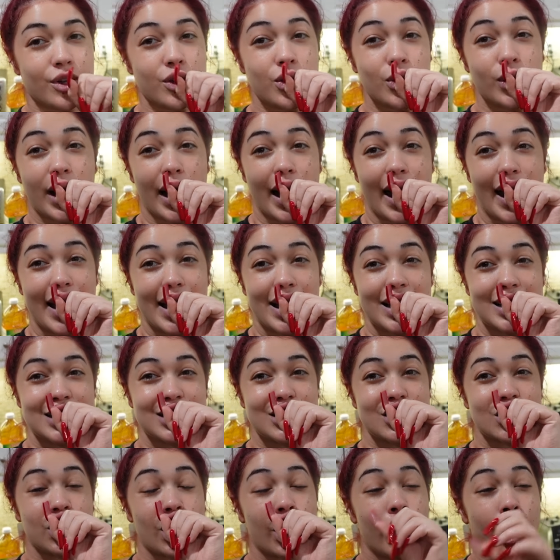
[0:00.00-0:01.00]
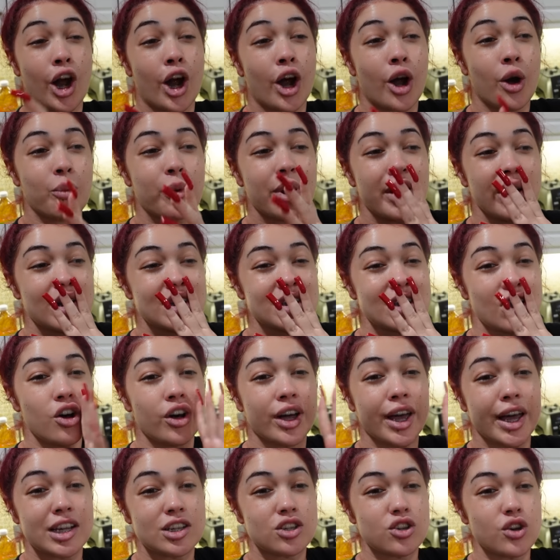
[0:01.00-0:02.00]
you guys, there was,
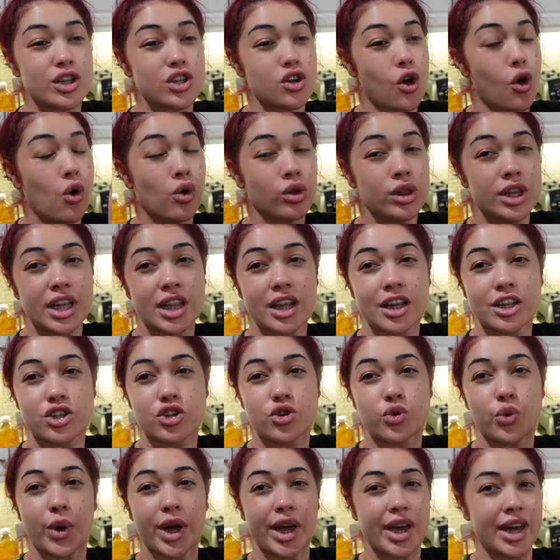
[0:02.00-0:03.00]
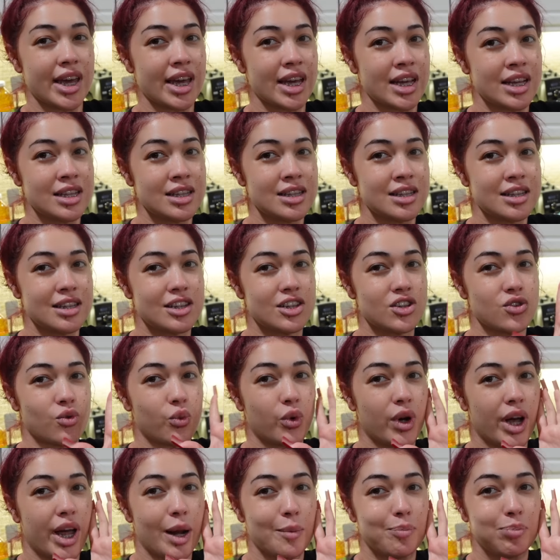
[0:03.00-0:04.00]
okay, so it's only the twins
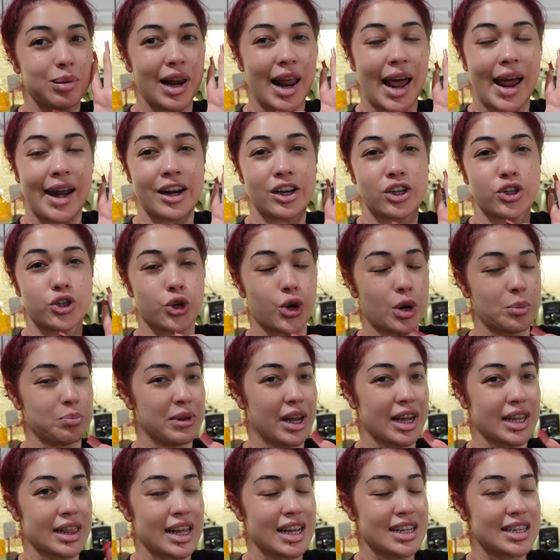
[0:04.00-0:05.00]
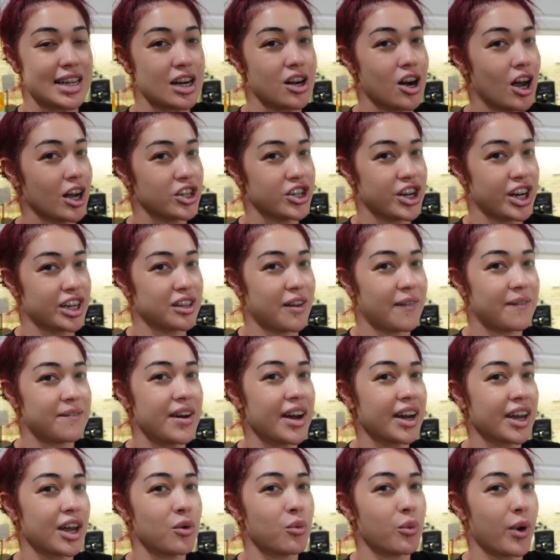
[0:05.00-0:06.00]
would plan a trip like this and not check the
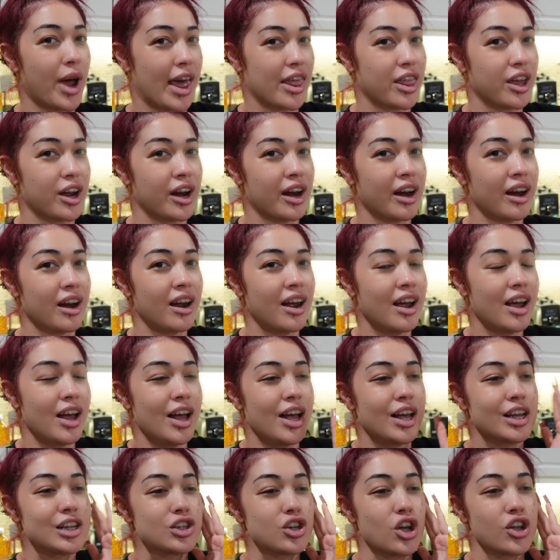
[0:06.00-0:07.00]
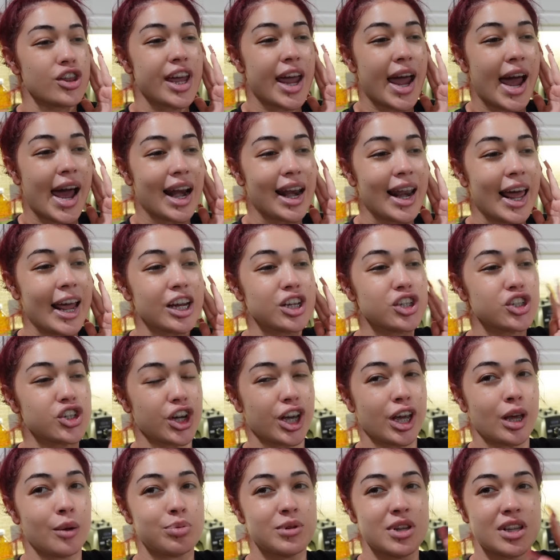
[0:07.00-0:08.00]
fucking weather. So they had like
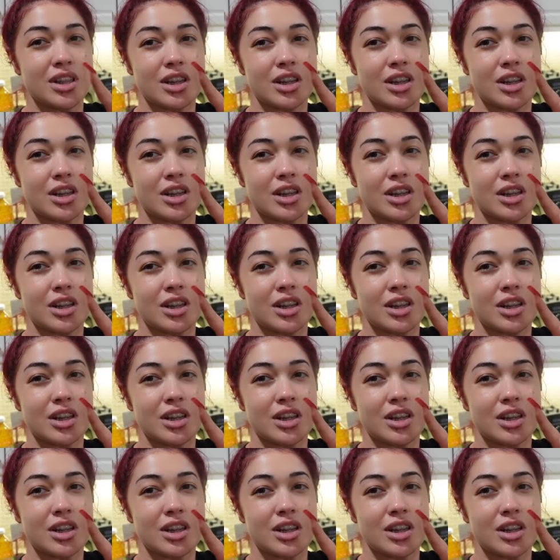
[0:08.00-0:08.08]
Jeeps.